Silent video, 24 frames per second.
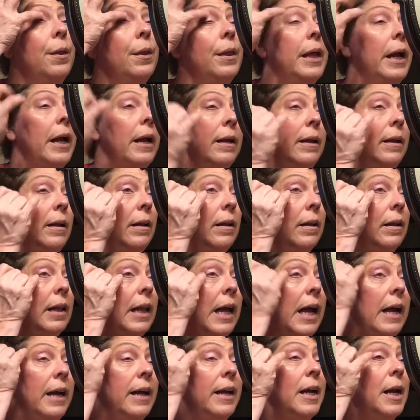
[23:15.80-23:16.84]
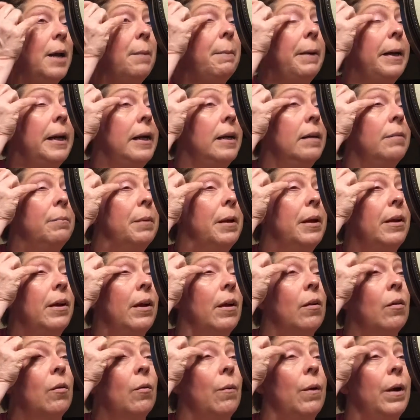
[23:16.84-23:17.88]
that line I made, but
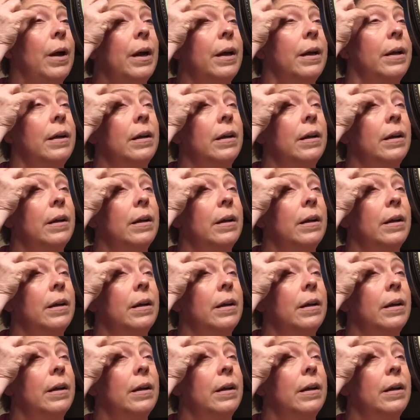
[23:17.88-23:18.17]
not quite.